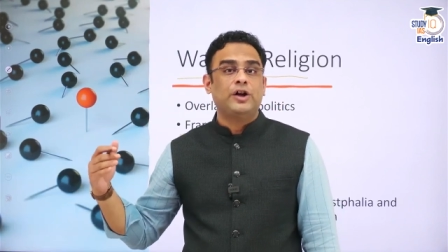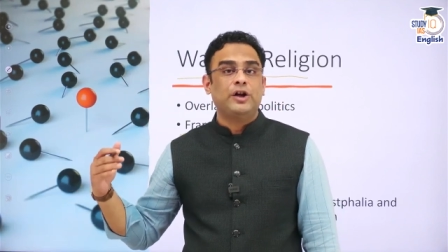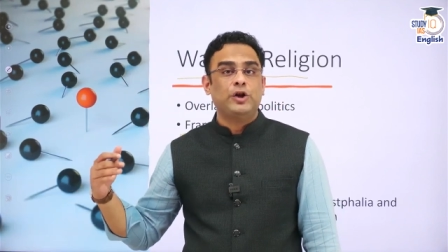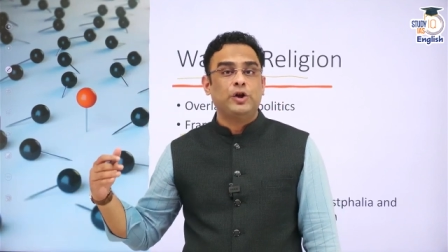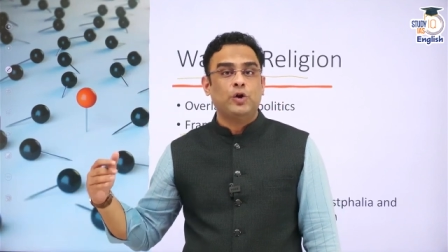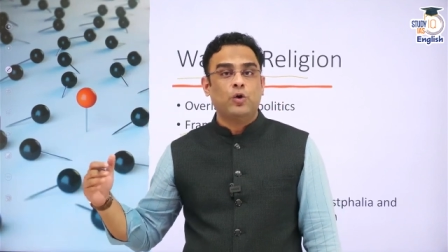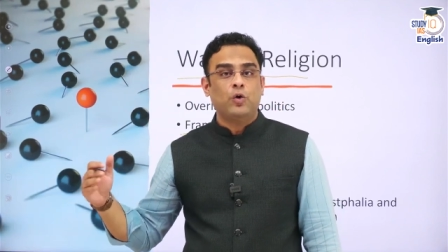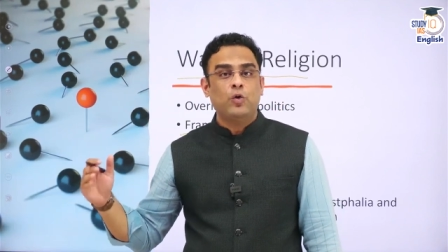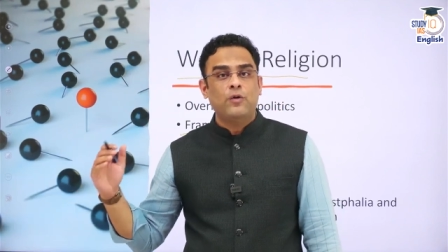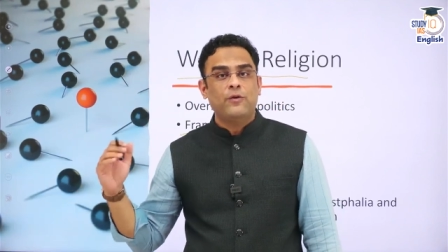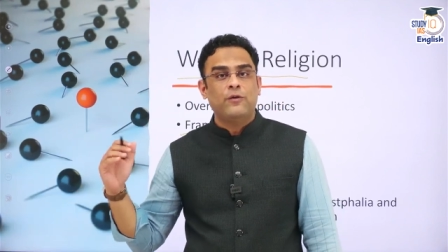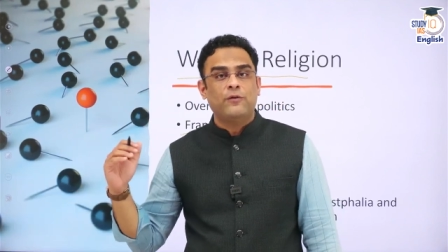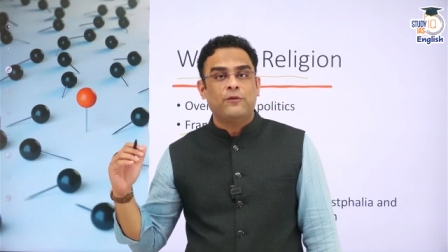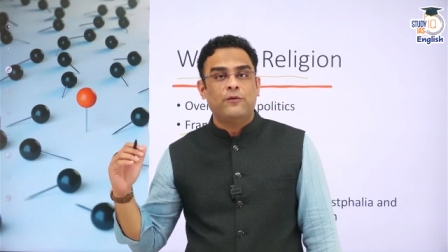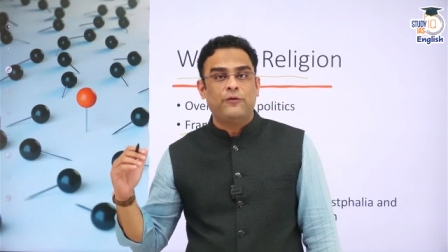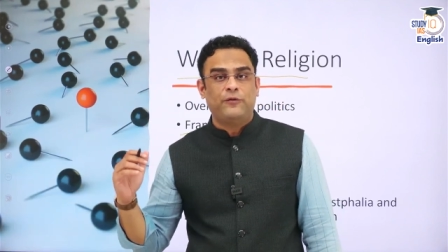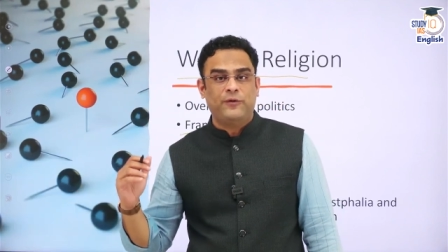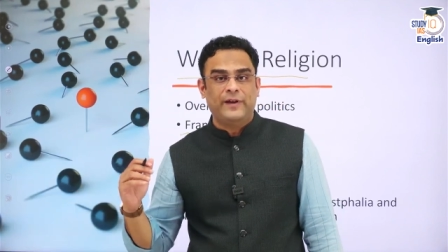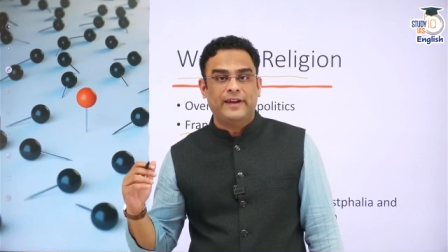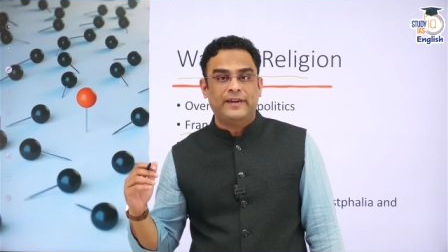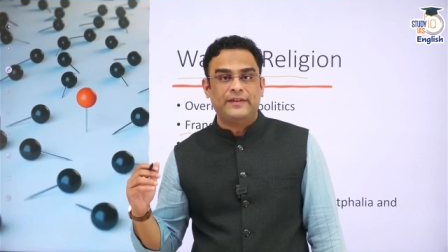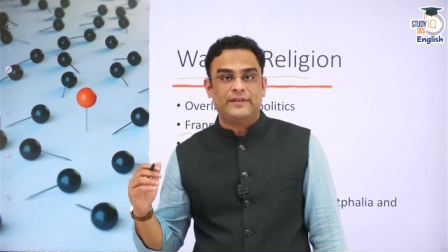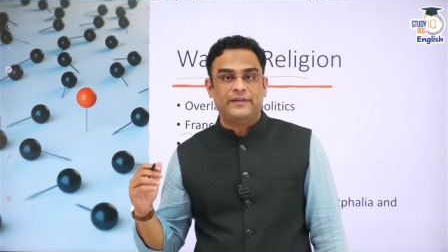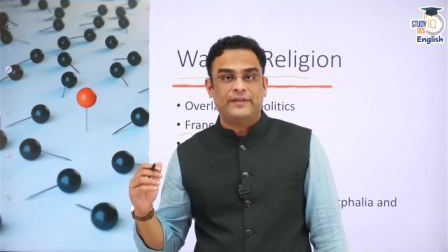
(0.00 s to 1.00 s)
a new
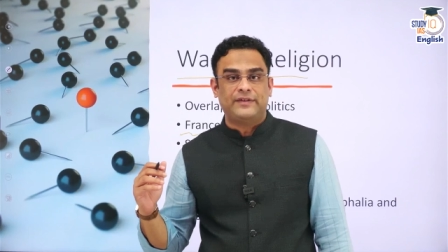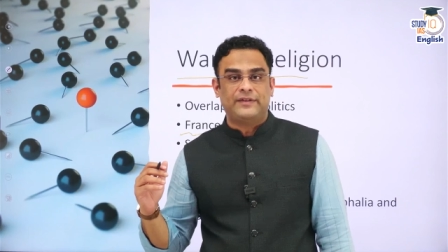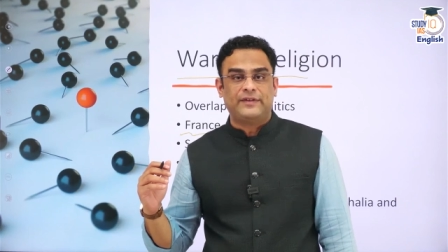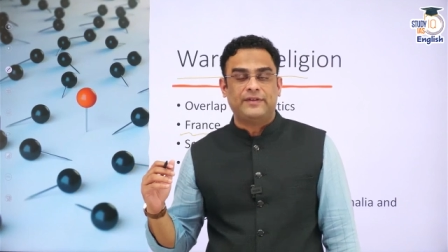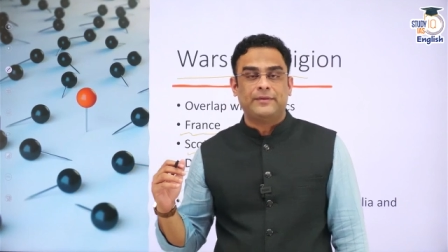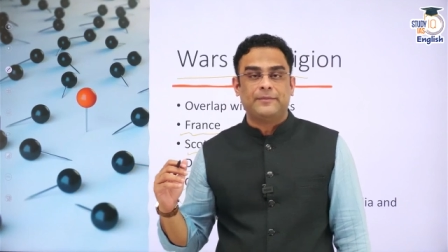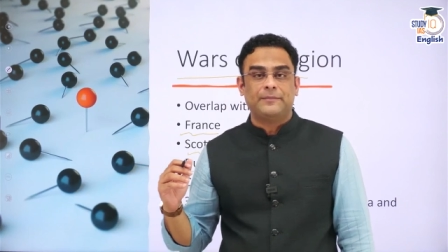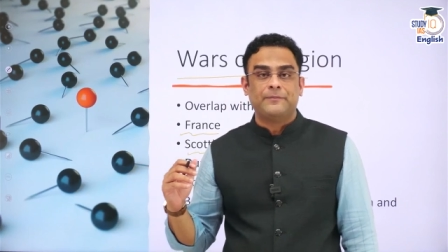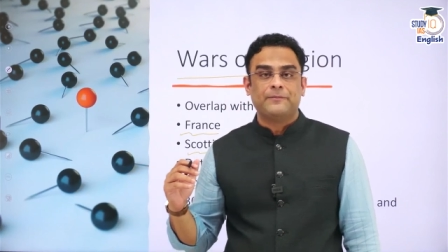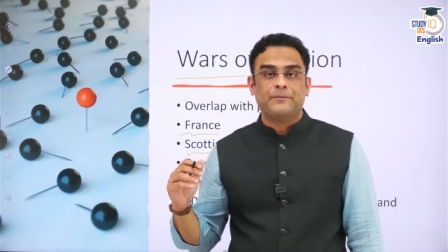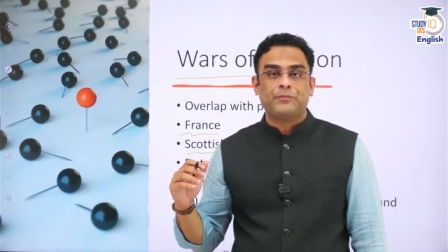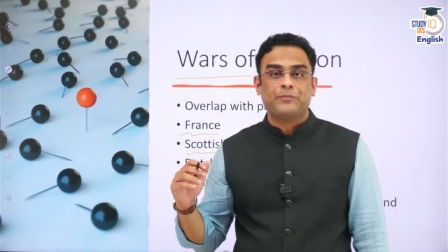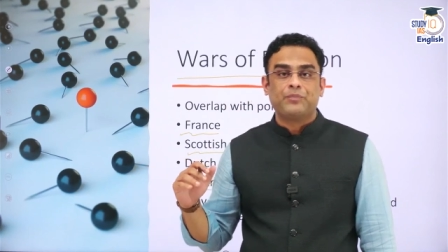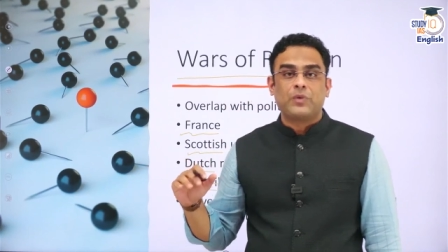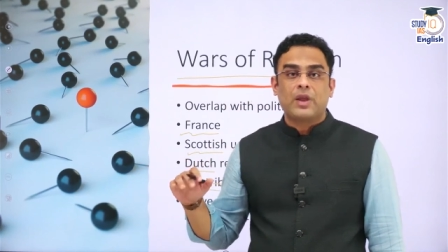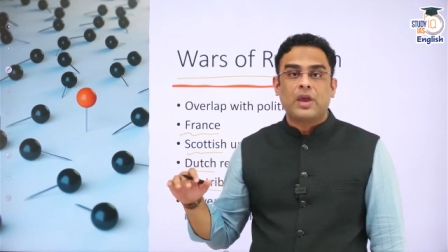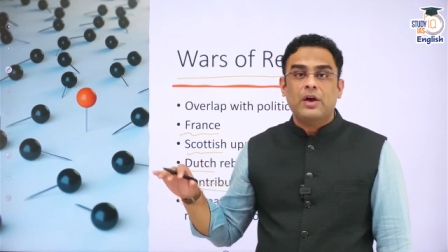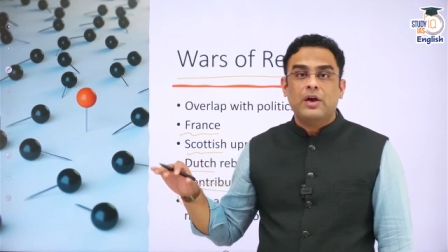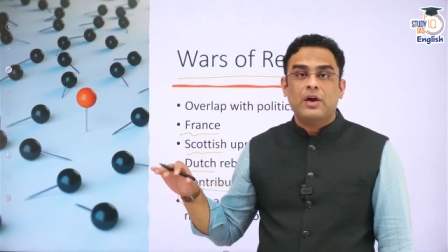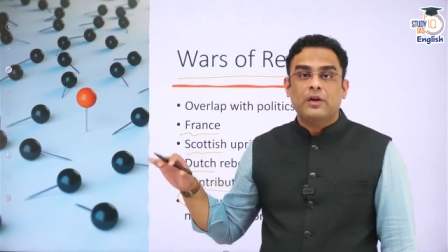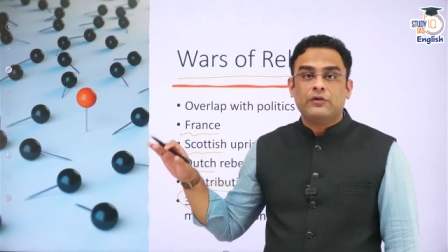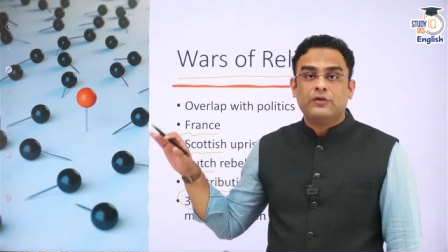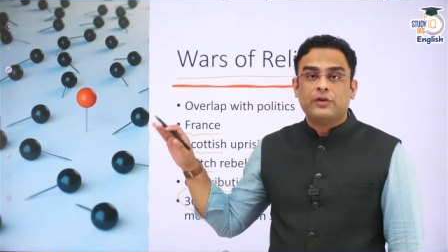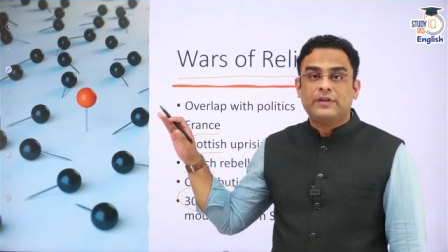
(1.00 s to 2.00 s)
phase.
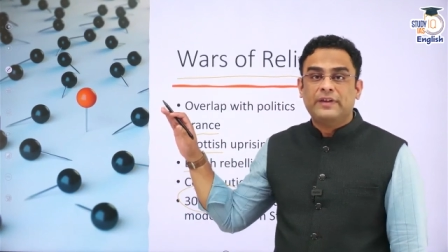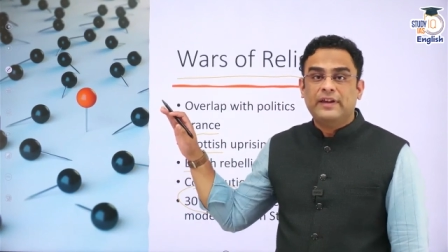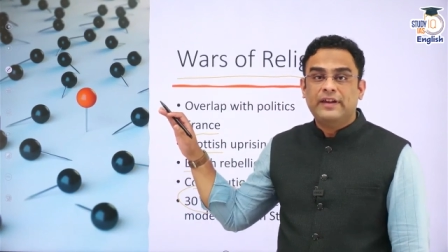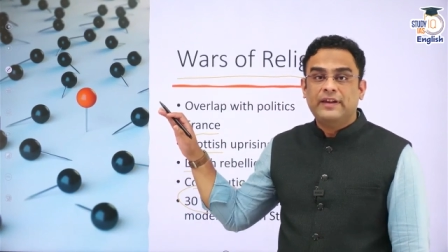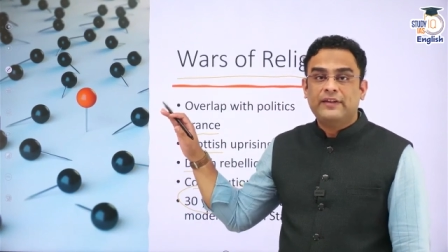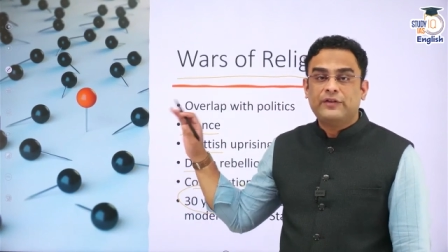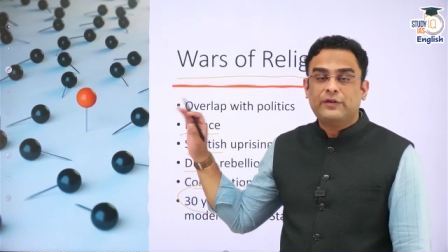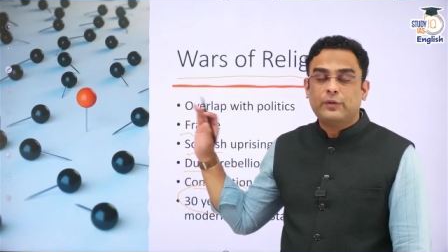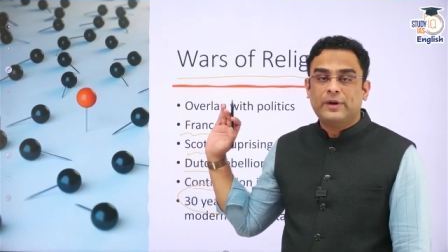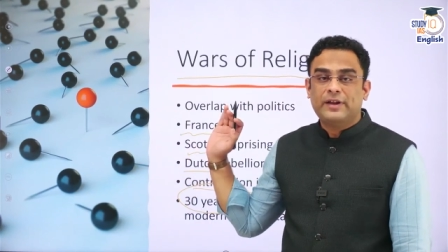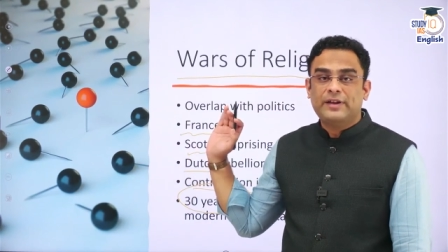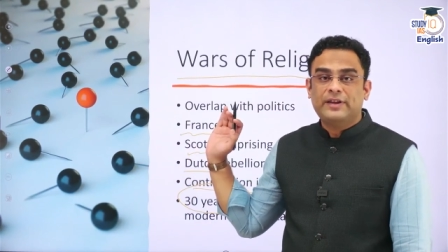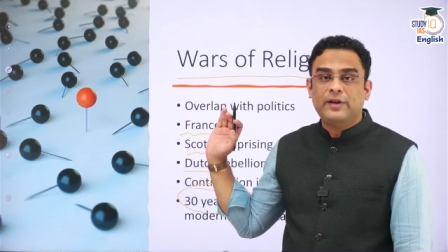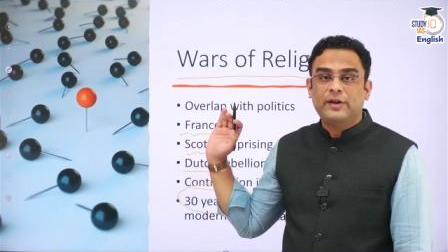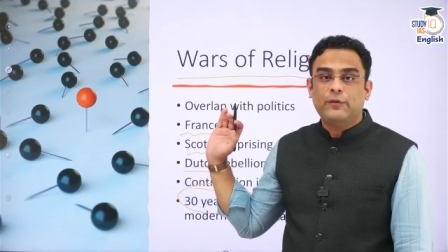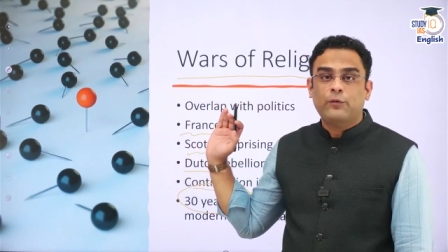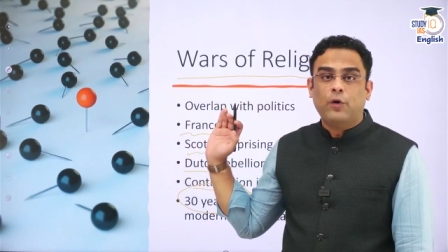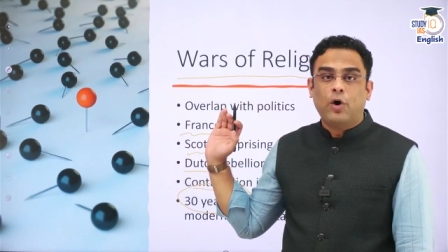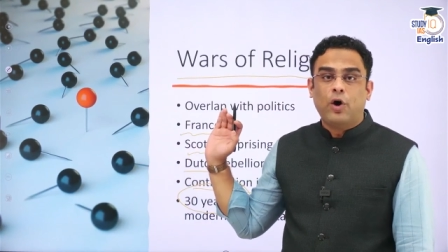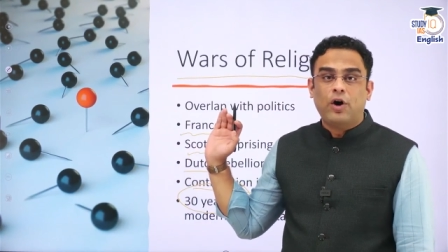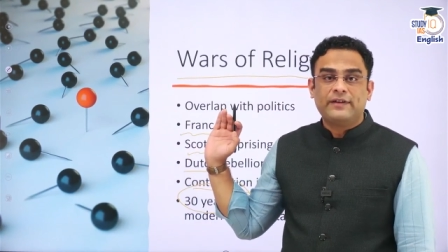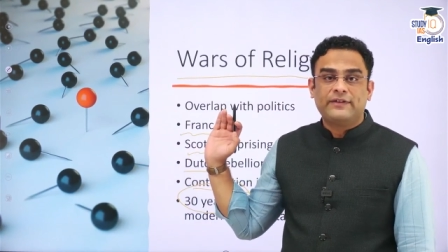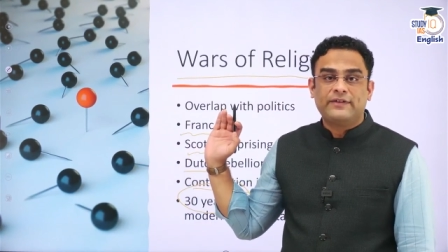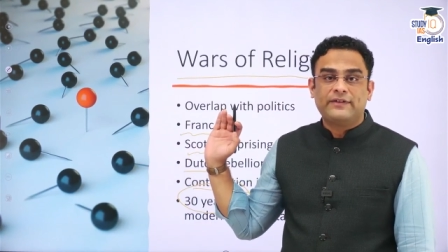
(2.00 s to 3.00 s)
So these were the
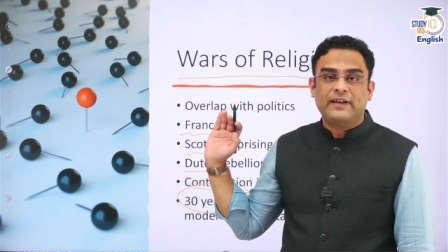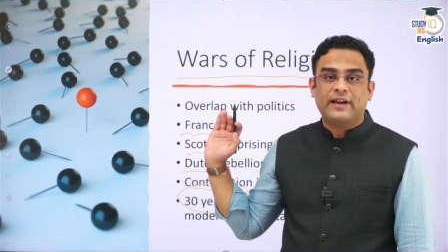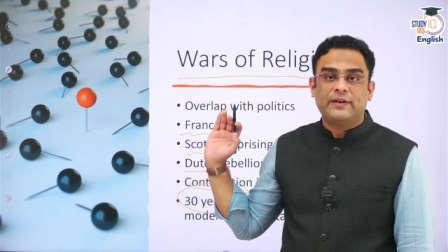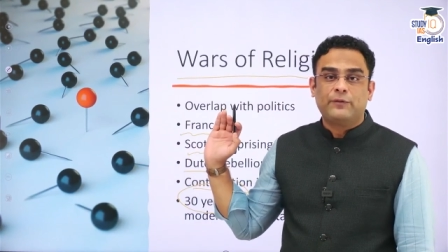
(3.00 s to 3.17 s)
wars